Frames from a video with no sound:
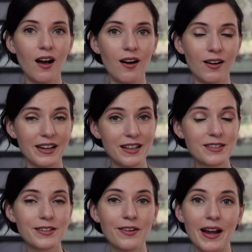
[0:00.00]

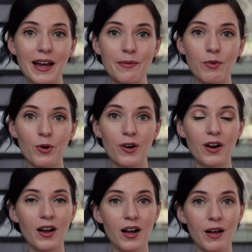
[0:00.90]
Instagram,
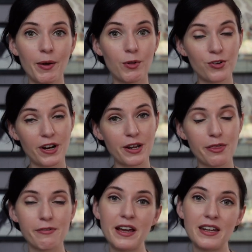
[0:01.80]
or I will create a
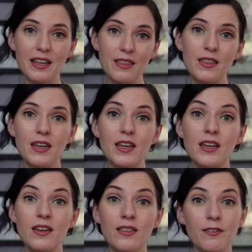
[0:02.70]
thread in
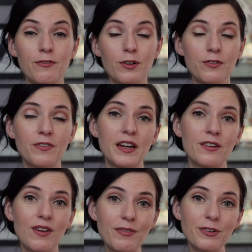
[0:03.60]
the
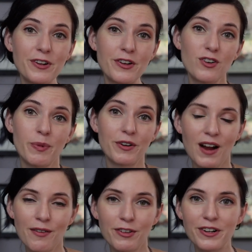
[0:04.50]
Voolenvine Ravelry group on
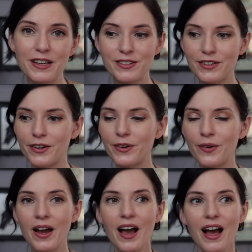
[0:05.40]
Ravelry.
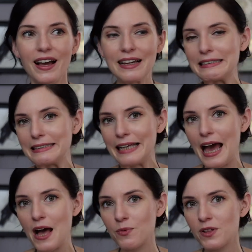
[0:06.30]
So
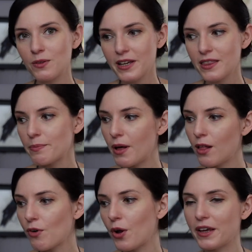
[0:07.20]
yeah, we'll get the
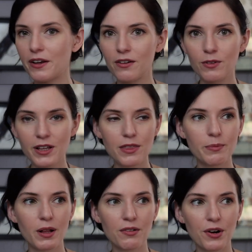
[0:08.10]
ball rolling.
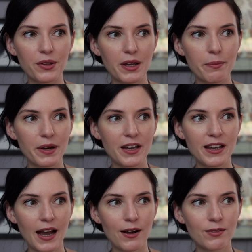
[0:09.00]
But
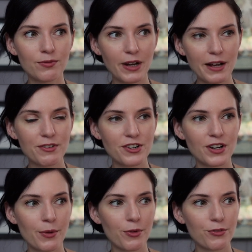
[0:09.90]
yeah, when I
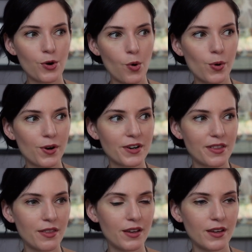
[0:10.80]
return, I will record
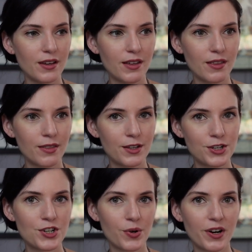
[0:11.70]
the
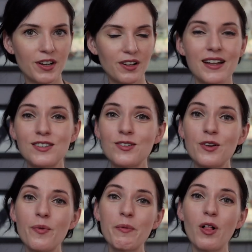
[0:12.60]
tutorial, and
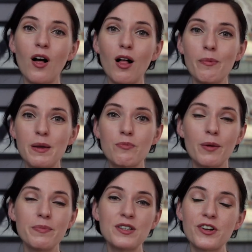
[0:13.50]
soon we will all be
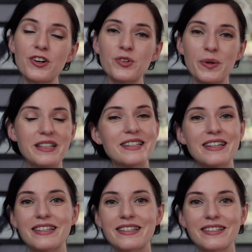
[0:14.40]
Brumby Skirt
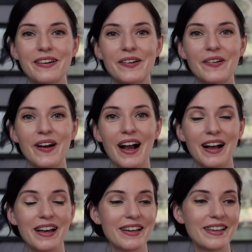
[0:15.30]
twinsies. So
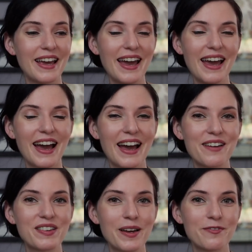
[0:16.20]

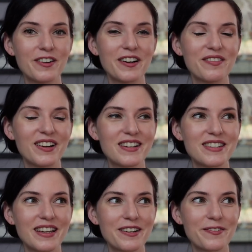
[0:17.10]
yeah, I'm very, very
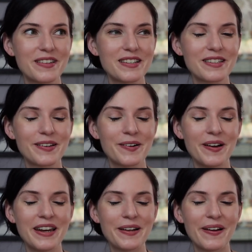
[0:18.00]
excited for this.
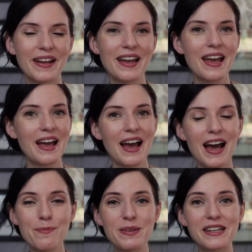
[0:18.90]
So anyway,
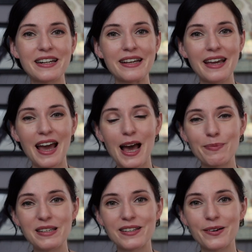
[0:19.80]
happy knitting,
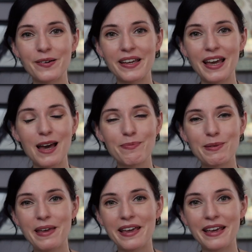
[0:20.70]
happy sewing,
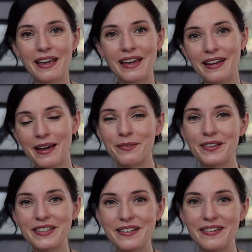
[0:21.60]
happy making, and I
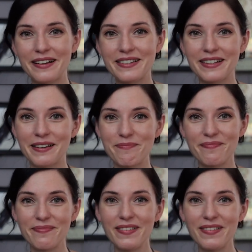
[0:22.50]
will see you next time.